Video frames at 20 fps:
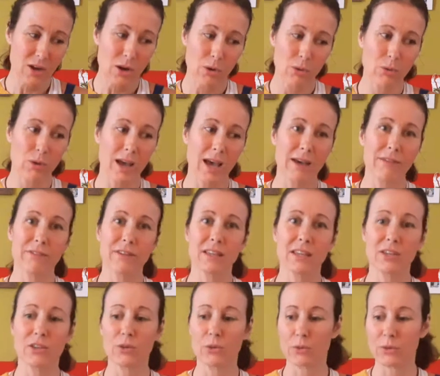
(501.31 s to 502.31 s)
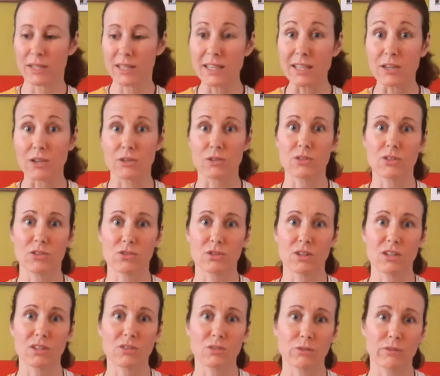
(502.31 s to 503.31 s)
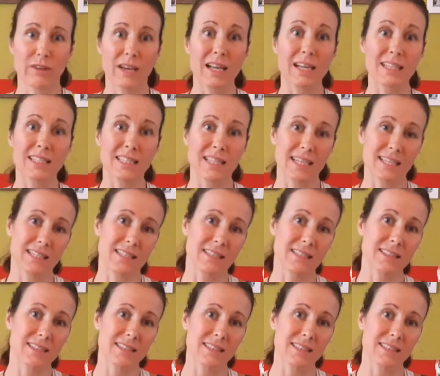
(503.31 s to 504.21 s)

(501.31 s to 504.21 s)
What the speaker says: or having your ego stroked or validated